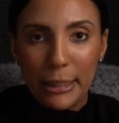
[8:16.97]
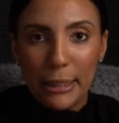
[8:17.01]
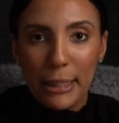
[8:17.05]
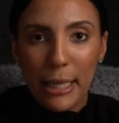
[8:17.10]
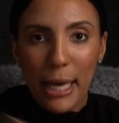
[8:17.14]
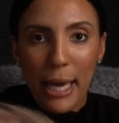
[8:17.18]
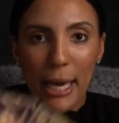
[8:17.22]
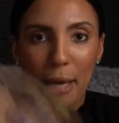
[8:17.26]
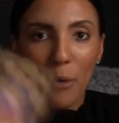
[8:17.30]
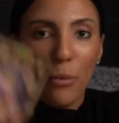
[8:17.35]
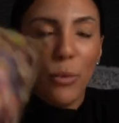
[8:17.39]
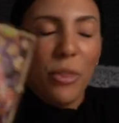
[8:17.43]

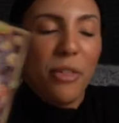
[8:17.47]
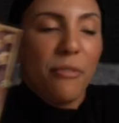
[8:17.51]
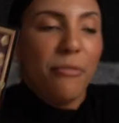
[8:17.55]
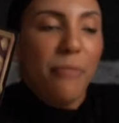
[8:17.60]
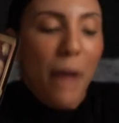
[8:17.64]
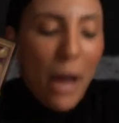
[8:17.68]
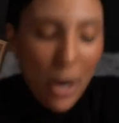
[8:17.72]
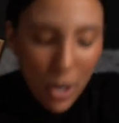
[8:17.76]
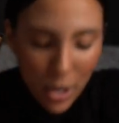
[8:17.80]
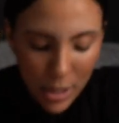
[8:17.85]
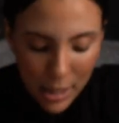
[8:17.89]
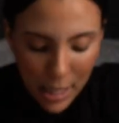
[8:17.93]
Okay, with a
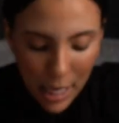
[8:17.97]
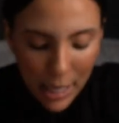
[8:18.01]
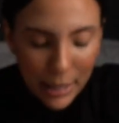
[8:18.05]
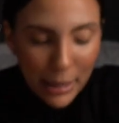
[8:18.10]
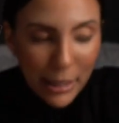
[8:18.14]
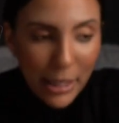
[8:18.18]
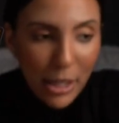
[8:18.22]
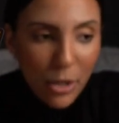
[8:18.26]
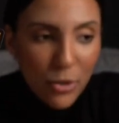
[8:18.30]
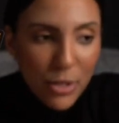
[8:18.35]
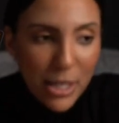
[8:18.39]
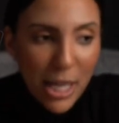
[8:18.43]
fire sign,
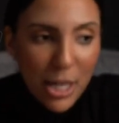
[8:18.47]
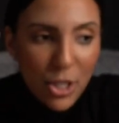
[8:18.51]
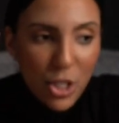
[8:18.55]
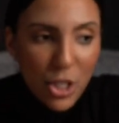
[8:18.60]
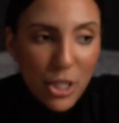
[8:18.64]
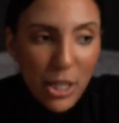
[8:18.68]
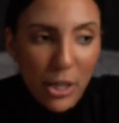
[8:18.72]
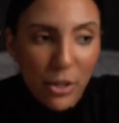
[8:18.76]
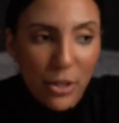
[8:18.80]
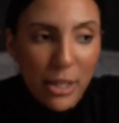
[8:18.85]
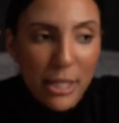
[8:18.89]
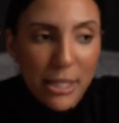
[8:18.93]
Leo,
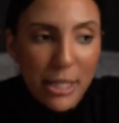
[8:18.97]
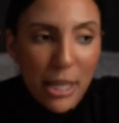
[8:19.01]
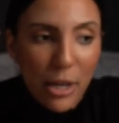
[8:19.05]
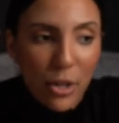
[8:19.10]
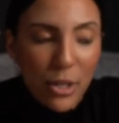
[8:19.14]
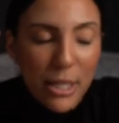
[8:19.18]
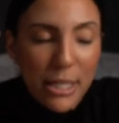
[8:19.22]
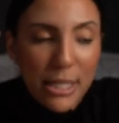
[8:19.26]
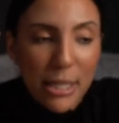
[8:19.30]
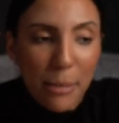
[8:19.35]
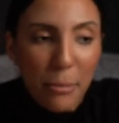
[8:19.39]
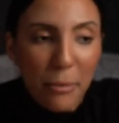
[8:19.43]
Sagittarius,
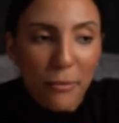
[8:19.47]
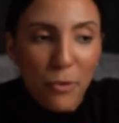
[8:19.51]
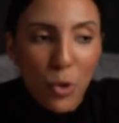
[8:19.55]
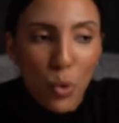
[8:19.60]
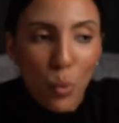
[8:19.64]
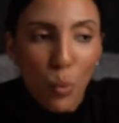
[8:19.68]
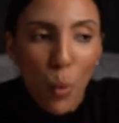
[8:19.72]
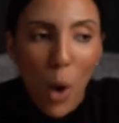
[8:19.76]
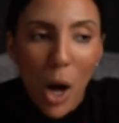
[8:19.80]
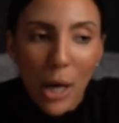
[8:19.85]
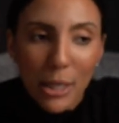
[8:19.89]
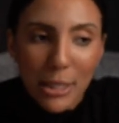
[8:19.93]
Aries, some of you
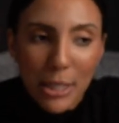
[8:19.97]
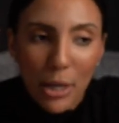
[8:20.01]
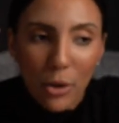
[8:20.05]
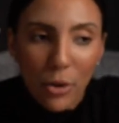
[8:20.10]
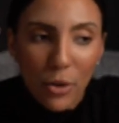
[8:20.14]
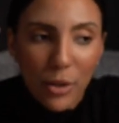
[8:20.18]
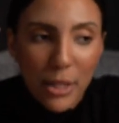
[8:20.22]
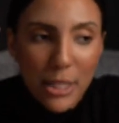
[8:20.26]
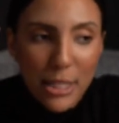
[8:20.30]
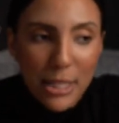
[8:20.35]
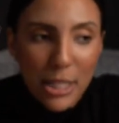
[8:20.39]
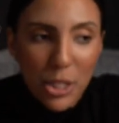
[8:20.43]
walked out
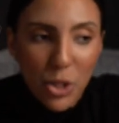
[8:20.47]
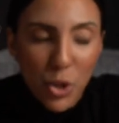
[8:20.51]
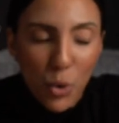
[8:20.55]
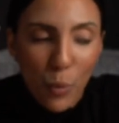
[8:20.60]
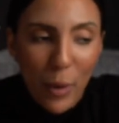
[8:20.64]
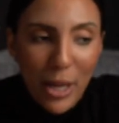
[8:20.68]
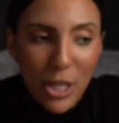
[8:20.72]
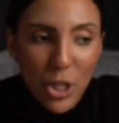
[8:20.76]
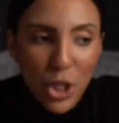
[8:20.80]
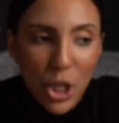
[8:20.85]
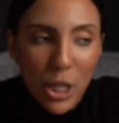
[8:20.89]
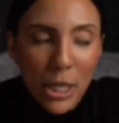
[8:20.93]
on this
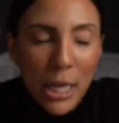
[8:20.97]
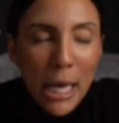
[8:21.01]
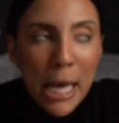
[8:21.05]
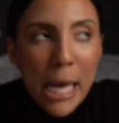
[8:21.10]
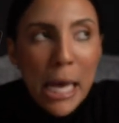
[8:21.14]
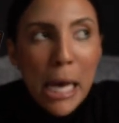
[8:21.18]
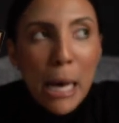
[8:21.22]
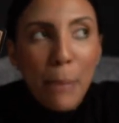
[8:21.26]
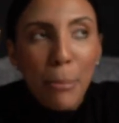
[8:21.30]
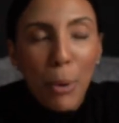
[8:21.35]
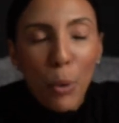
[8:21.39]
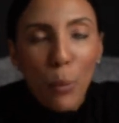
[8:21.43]
situation,
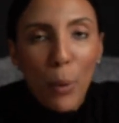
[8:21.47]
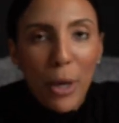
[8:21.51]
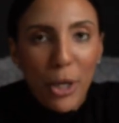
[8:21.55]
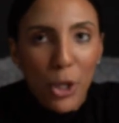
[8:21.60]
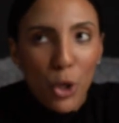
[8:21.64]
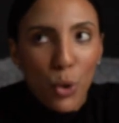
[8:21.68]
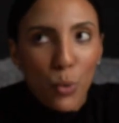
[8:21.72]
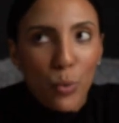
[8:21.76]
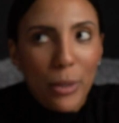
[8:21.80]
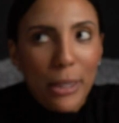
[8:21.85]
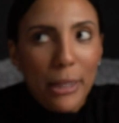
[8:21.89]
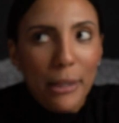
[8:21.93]
but what
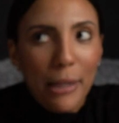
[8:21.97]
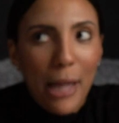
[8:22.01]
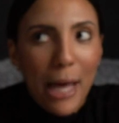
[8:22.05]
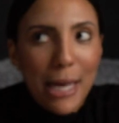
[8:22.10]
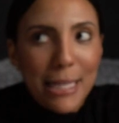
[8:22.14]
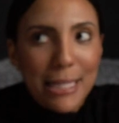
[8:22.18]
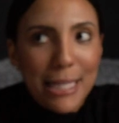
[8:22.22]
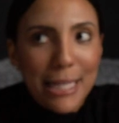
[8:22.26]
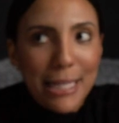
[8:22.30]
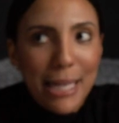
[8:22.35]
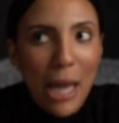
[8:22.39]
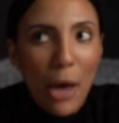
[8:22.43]
you're
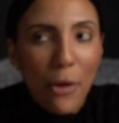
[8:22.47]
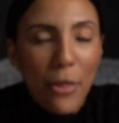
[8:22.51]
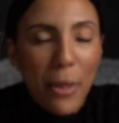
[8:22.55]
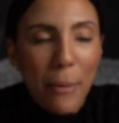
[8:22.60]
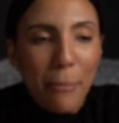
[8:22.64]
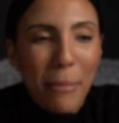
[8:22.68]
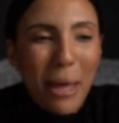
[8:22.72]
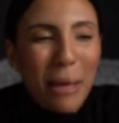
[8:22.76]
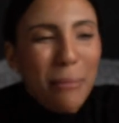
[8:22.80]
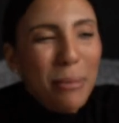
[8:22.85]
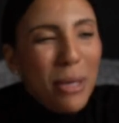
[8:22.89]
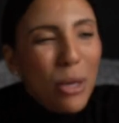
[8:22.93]
realizing now that
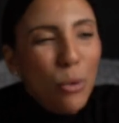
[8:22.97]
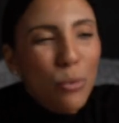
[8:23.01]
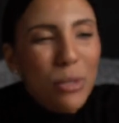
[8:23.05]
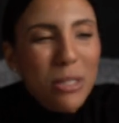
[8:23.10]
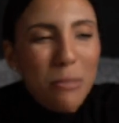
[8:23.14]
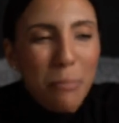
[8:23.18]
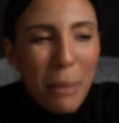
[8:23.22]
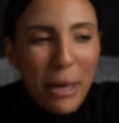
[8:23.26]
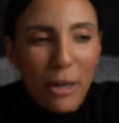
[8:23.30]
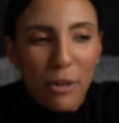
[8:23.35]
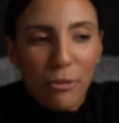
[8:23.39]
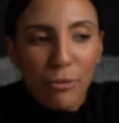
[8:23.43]
maybe it was
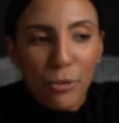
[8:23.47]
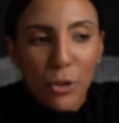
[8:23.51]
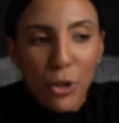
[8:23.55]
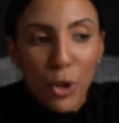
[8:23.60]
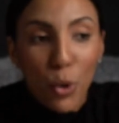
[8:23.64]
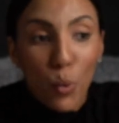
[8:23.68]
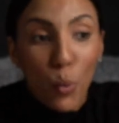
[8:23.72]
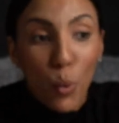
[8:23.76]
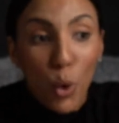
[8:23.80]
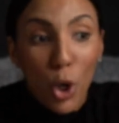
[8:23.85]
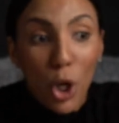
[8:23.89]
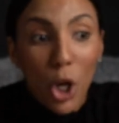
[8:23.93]
better for you to
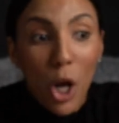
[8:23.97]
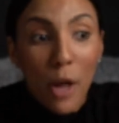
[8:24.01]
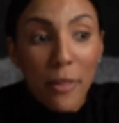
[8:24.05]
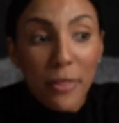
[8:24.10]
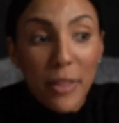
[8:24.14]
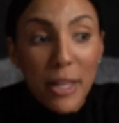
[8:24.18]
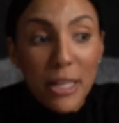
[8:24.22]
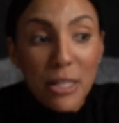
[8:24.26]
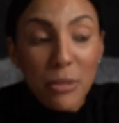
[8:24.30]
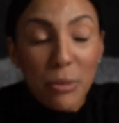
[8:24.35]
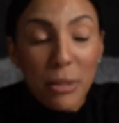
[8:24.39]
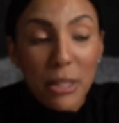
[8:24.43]
work on
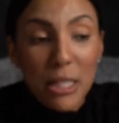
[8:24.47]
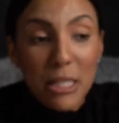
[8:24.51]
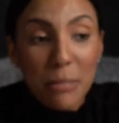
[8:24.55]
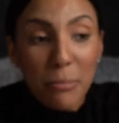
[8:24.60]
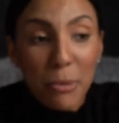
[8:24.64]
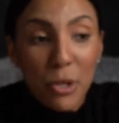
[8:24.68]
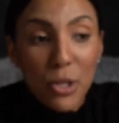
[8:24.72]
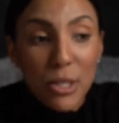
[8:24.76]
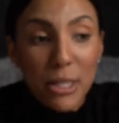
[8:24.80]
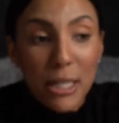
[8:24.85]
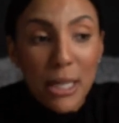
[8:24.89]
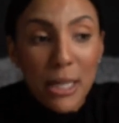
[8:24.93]
things with this
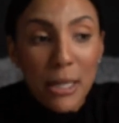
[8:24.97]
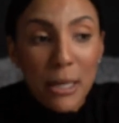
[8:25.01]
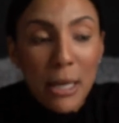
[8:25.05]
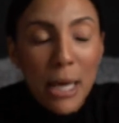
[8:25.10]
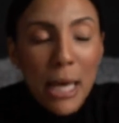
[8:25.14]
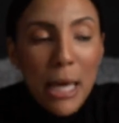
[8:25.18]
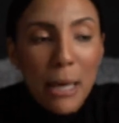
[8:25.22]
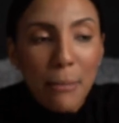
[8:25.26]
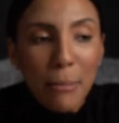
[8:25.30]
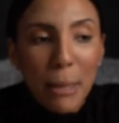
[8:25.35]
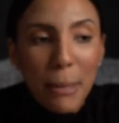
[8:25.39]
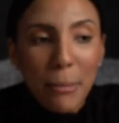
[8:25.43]
person.
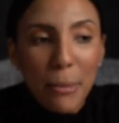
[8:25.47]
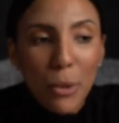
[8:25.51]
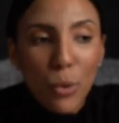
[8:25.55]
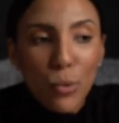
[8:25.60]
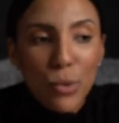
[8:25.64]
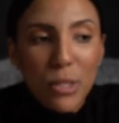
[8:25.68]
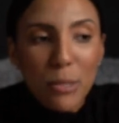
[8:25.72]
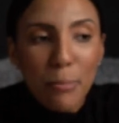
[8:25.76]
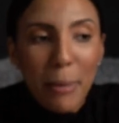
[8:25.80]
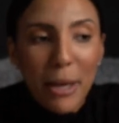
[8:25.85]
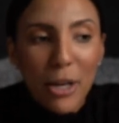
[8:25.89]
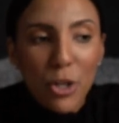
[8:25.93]
Maybe it
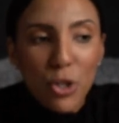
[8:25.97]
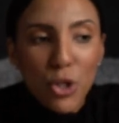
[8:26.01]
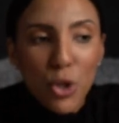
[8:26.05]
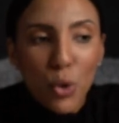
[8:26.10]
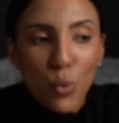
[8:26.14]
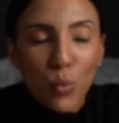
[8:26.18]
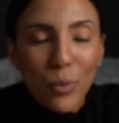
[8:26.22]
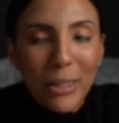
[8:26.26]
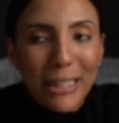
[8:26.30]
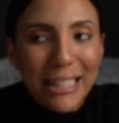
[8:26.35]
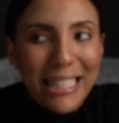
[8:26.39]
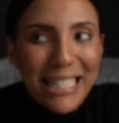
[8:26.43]
was better to
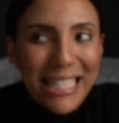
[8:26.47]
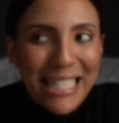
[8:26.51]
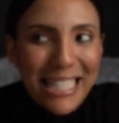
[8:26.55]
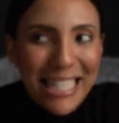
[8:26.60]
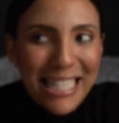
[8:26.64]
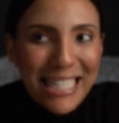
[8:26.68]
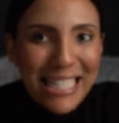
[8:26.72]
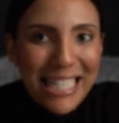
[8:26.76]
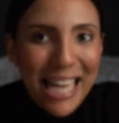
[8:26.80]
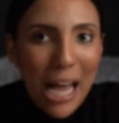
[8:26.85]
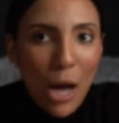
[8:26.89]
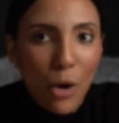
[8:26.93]
really
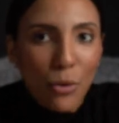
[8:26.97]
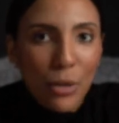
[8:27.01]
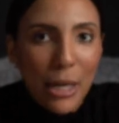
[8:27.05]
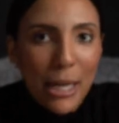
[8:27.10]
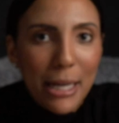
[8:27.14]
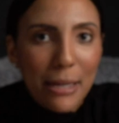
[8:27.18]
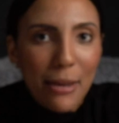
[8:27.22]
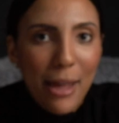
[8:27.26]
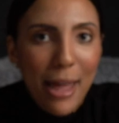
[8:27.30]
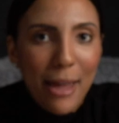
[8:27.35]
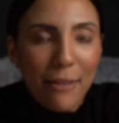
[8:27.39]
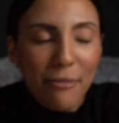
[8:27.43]
sit down
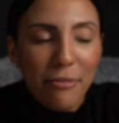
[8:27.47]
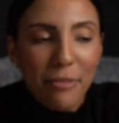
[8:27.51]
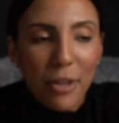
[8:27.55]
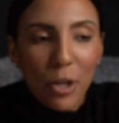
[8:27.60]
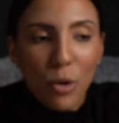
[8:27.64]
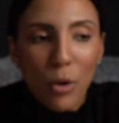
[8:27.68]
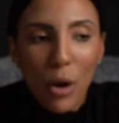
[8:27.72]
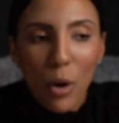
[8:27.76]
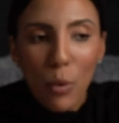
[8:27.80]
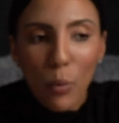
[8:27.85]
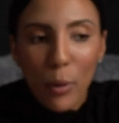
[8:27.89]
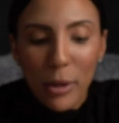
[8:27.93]
and, and
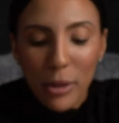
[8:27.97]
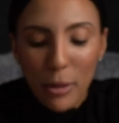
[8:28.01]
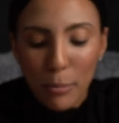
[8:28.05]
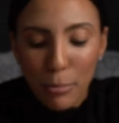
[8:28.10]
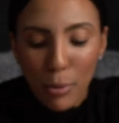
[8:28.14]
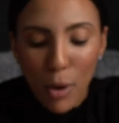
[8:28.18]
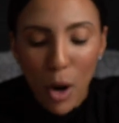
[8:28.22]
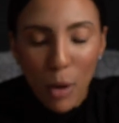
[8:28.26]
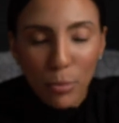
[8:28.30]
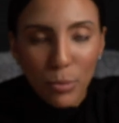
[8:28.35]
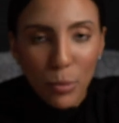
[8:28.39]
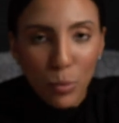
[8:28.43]
figure out what the
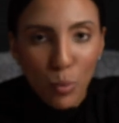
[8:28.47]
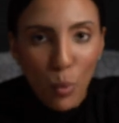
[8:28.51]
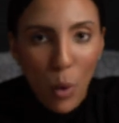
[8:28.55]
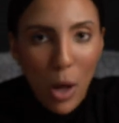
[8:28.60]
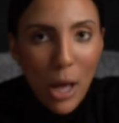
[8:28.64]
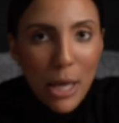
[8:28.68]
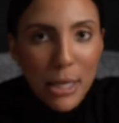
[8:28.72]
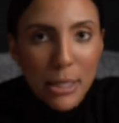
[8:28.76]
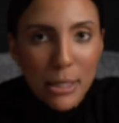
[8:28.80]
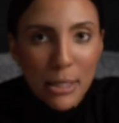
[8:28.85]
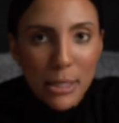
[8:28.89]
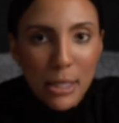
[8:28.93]
problem
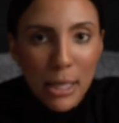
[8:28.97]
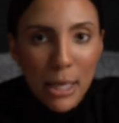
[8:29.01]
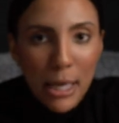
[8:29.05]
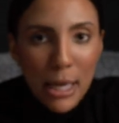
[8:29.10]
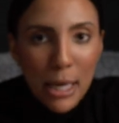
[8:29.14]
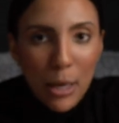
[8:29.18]
was.